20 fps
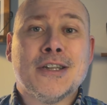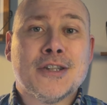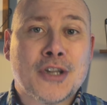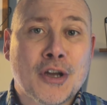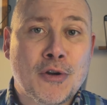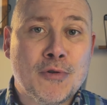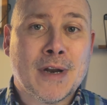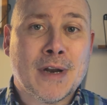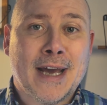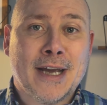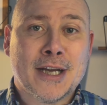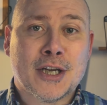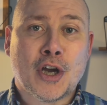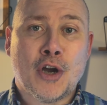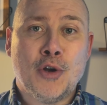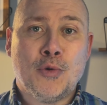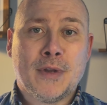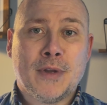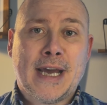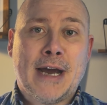Don't let it
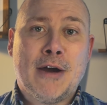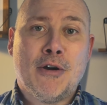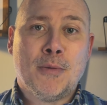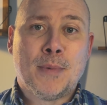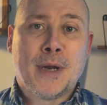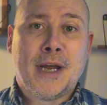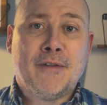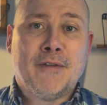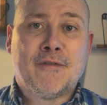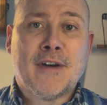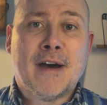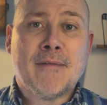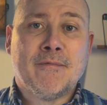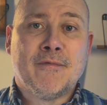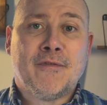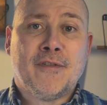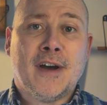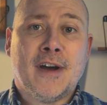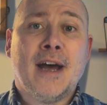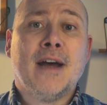go without a bit of
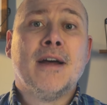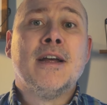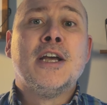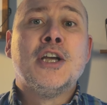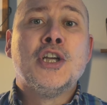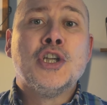fanfare.